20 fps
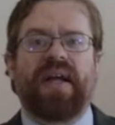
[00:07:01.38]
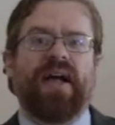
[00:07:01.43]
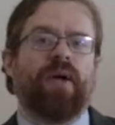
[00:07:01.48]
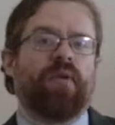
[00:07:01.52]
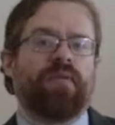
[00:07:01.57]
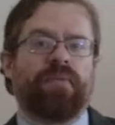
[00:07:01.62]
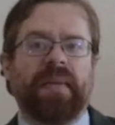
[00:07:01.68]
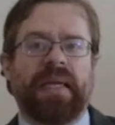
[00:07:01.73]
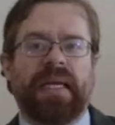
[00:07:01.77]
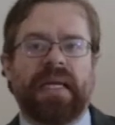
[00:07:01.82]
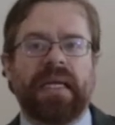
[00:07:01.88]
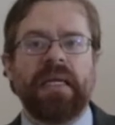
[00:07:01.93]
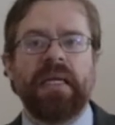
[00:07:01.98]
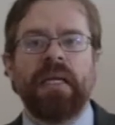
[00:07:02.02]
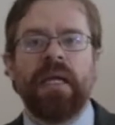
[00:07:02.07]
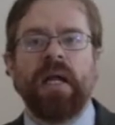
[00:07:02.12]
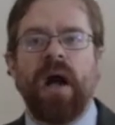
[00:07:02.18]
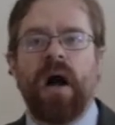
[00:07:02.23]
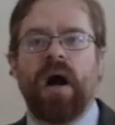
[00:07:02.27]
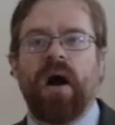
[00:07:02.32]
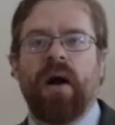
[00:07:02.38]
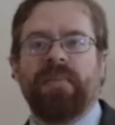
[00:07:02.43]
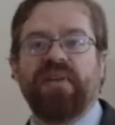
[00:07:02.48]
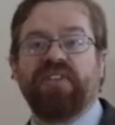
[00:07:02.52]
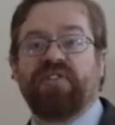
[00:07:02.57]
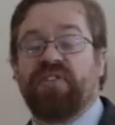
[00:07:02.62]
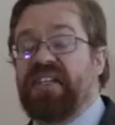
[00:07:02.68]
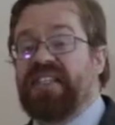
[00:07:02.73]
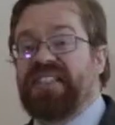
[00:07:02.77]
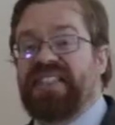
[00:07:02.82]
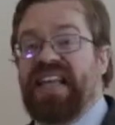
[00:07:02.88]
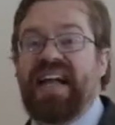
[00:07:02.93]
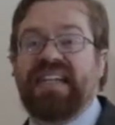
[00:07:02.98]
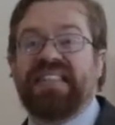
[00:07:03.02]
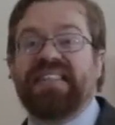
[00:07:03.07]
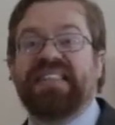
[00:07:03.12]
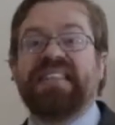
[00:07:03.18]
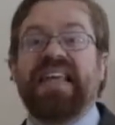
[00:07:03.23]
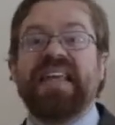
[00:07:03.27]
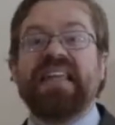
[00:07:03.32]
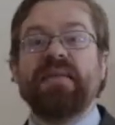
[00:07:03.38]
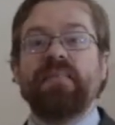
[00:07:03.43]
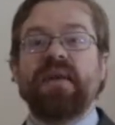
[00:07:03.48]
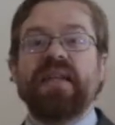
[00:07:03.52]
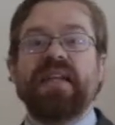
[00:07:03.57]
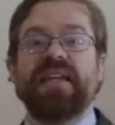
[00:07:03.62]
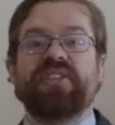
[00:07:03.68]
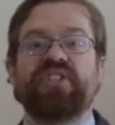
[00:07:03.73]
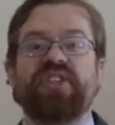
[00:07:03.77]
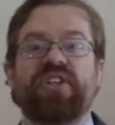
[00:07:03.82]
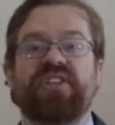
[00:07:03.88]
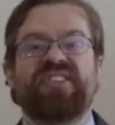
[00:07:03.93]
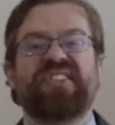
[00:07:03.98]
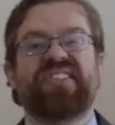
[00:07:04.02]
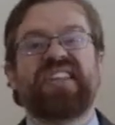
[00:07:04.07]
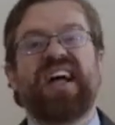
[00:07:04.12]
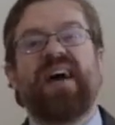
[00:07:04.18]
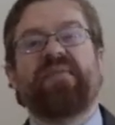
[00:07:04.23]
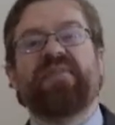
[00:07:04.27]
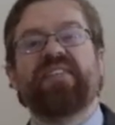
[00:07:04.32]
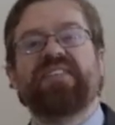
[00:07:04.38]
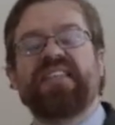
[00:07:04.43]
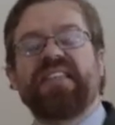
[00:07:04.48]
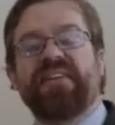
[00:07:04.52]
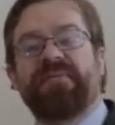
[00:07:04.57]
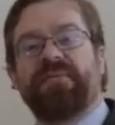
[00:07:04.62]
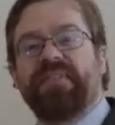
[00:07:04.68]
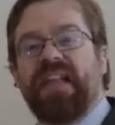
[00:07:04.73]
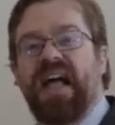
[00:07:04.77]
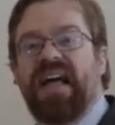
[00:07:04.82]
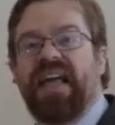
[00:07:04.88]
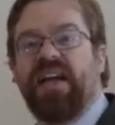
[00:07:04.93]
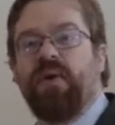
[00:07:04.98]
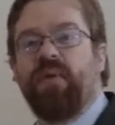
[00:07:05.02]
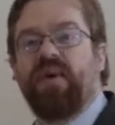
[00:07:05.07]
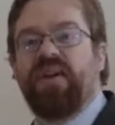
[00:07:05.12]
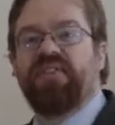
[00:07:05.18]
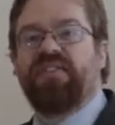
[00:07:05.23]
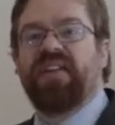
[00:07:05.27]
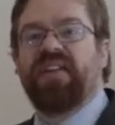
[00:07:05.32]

elf mini. These are the exact same miniatures. Obviously, the flying ones,